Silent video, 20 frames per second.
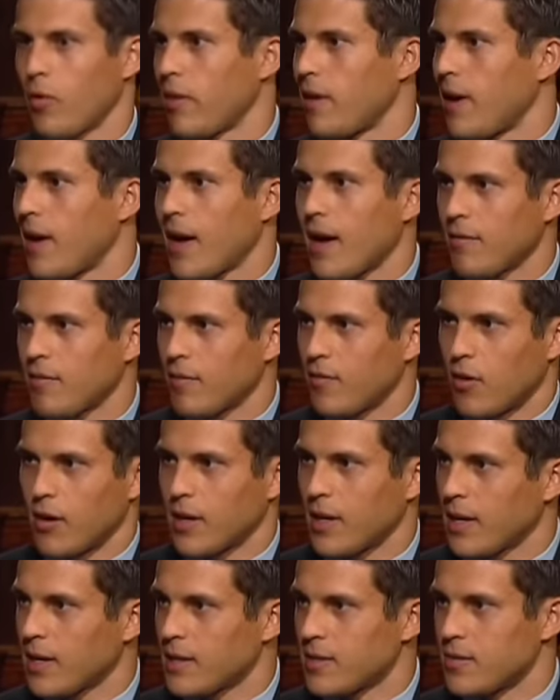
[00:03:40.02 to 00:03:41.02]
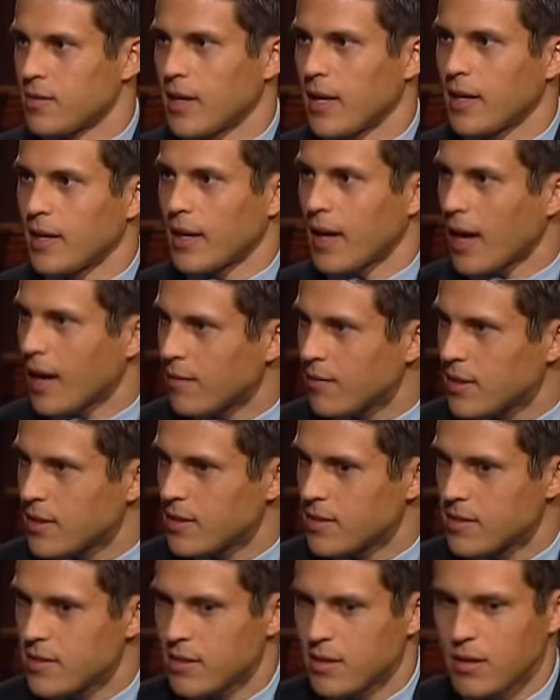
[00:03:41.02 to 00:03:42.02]
than half of our kids are getting
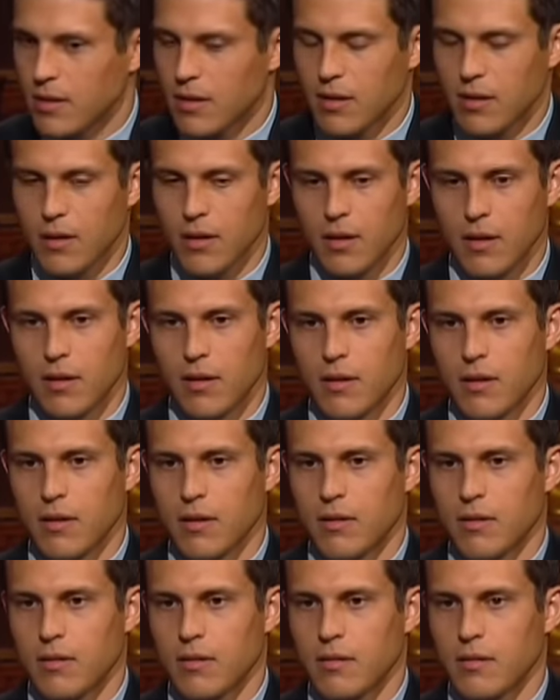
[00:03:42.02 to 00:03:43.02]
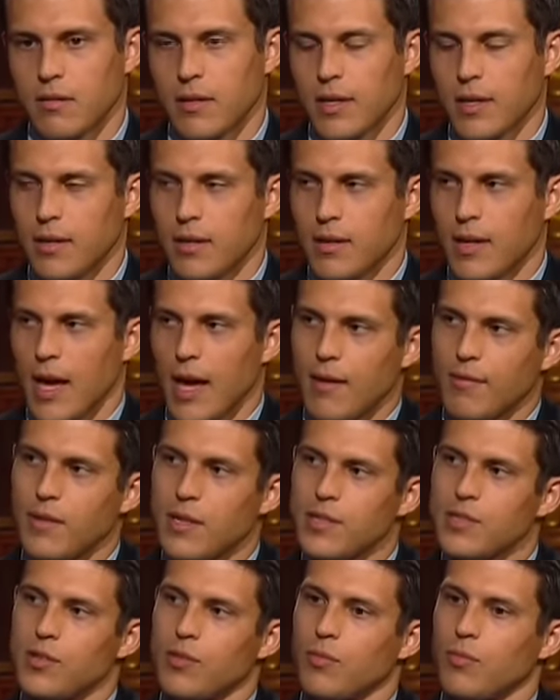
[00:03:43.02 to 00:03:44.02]
cavities. Mm -hmm.
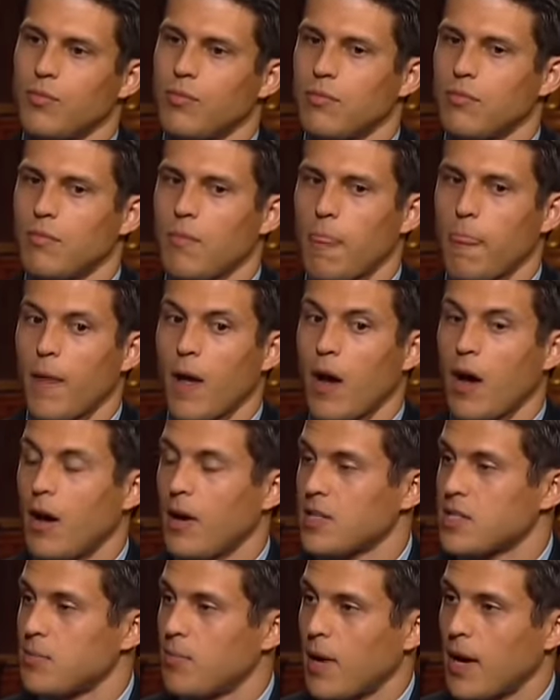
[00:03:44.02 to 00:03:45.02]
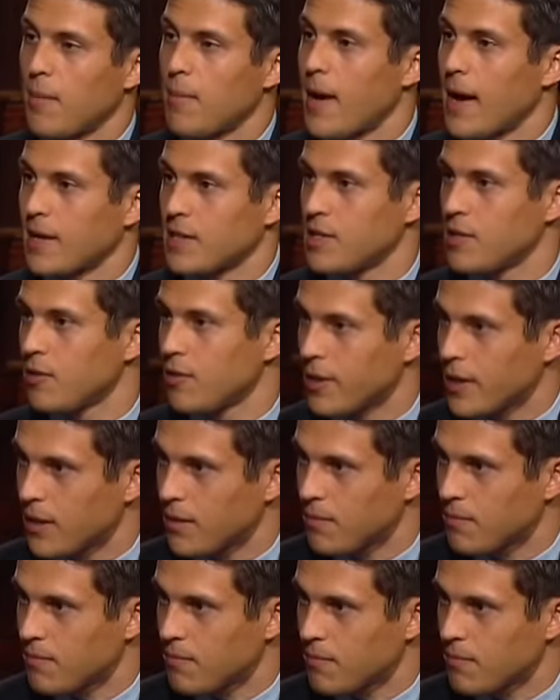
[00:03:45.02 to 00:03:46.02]
Cavities are caused by
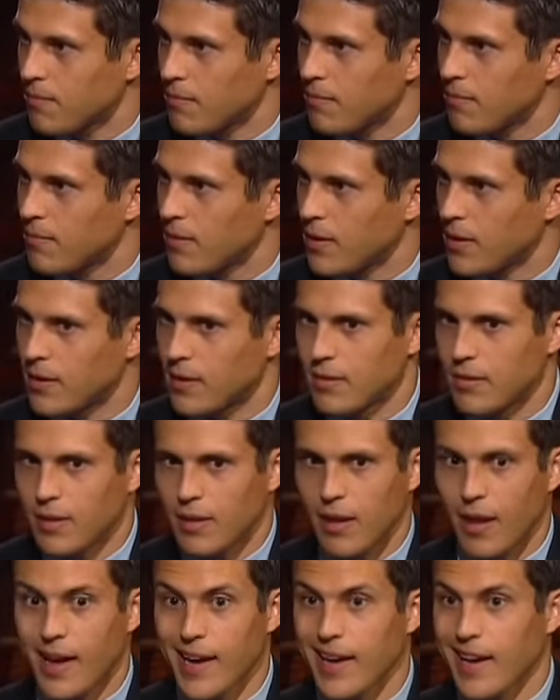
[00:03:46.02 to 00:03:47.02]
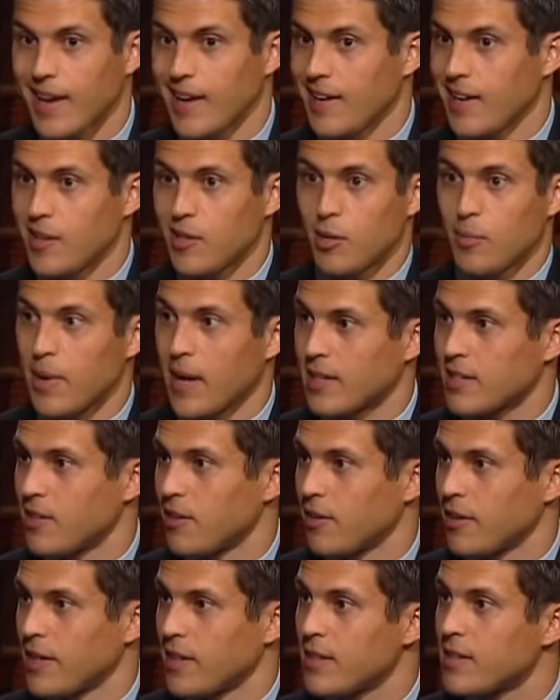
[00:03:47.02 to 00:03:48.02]
bacteria. And like any other
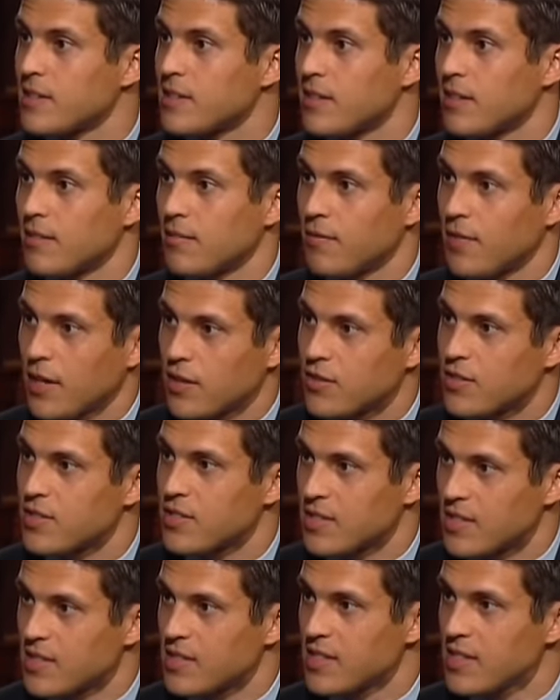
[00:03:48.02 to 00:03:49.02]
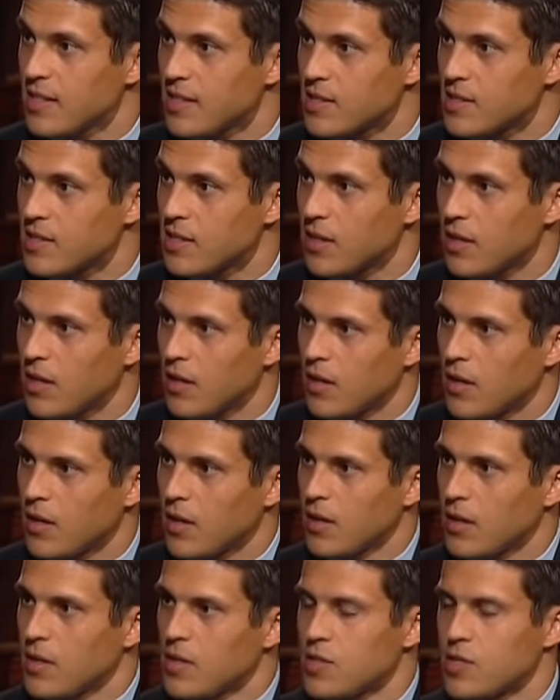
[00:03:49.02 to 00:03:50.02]
bacteria, it's an infectious disease.
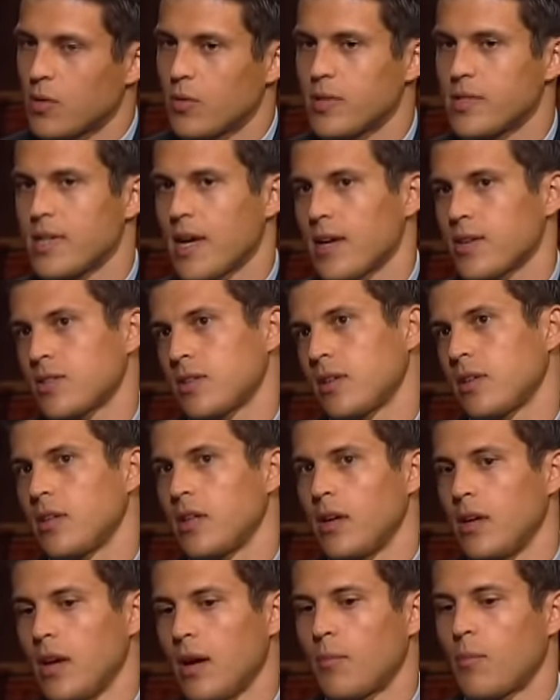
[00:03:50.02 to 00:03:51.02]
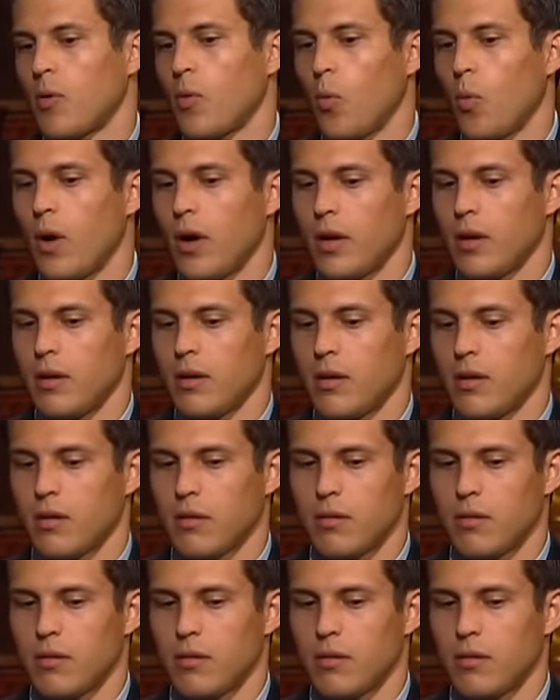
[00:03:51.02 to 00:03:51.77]
Right. So it's actually the number one